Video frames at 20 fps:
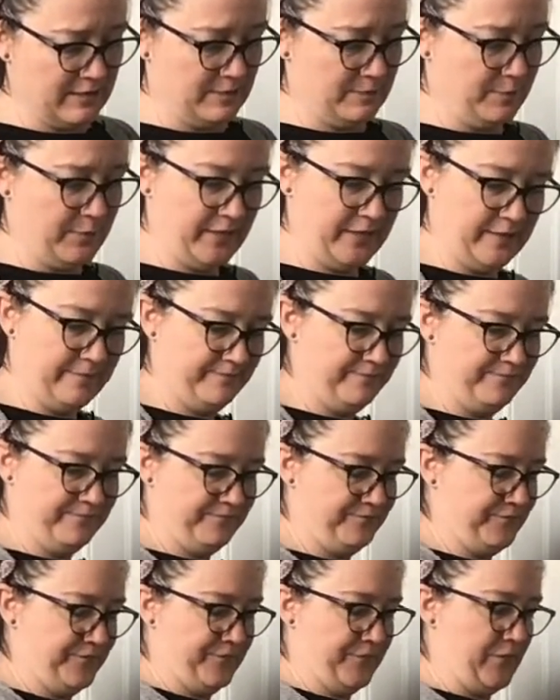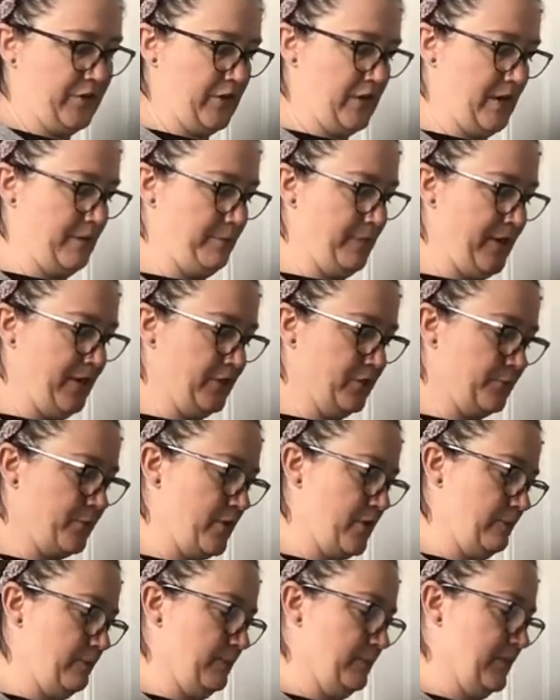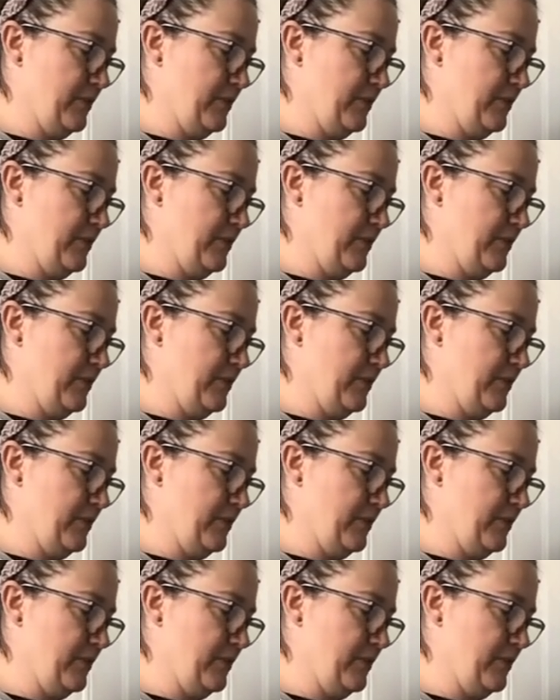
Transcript: But they're not major problems.